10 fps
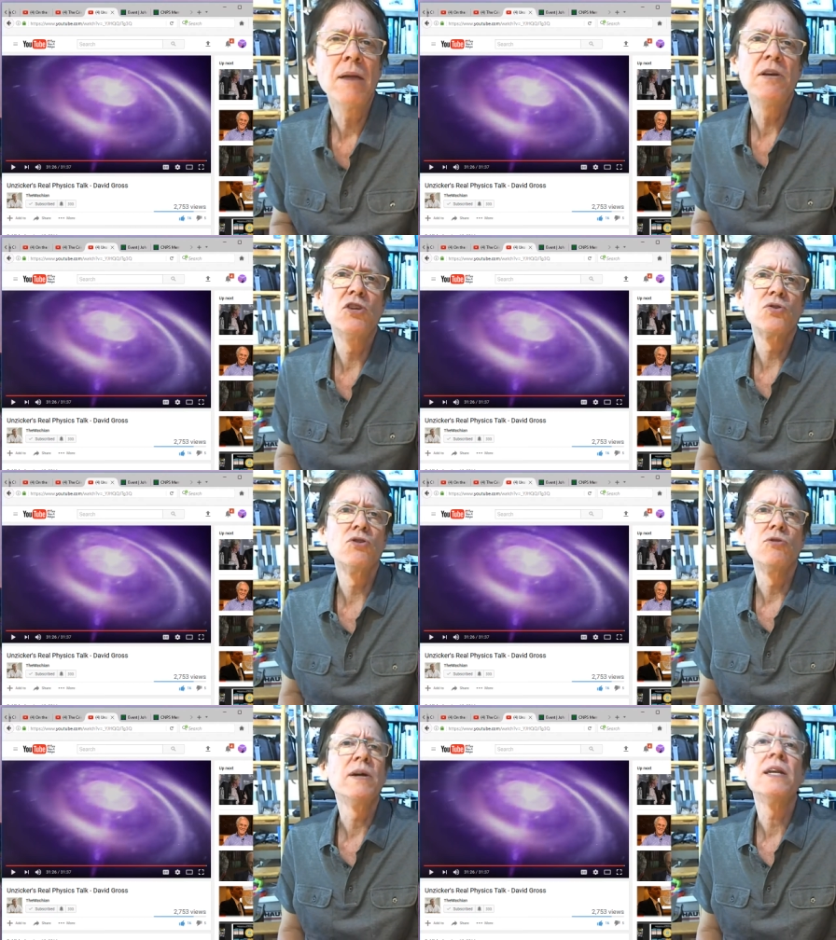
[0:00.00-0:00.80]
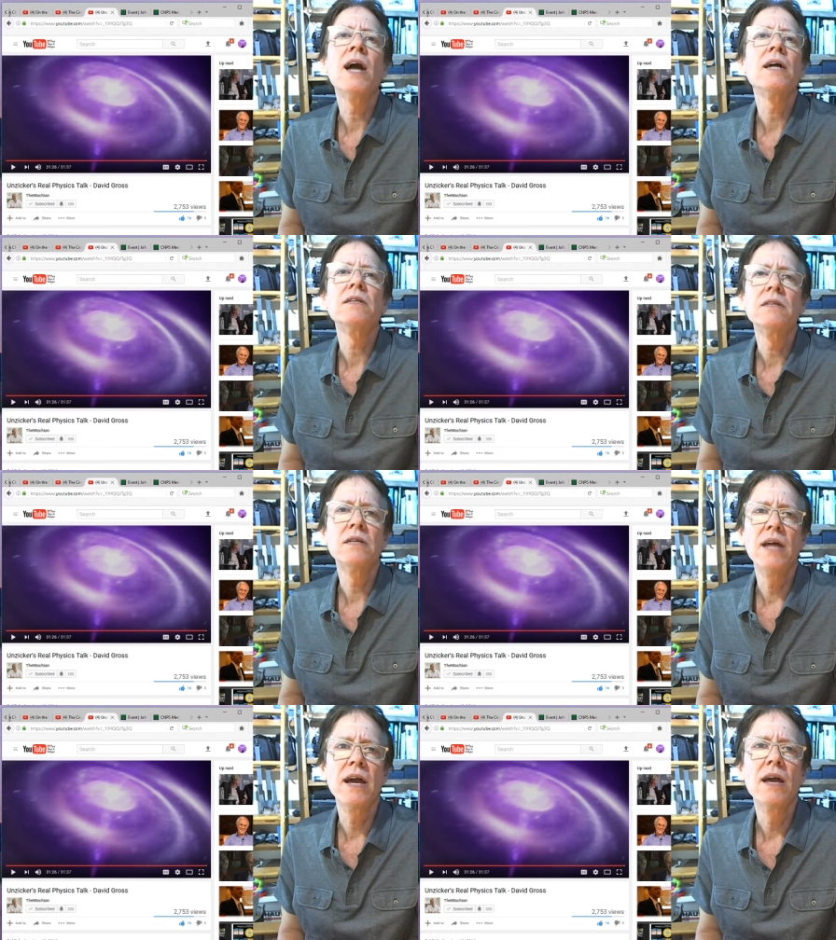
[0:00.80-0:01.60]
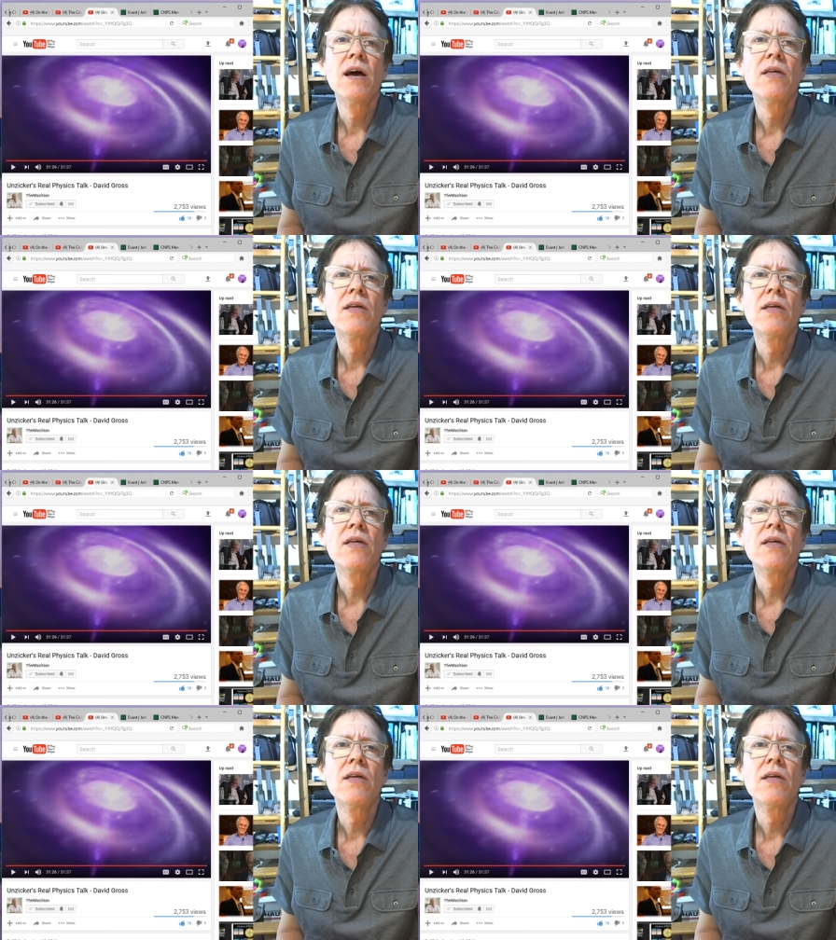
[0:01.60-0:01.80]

be true, but not today.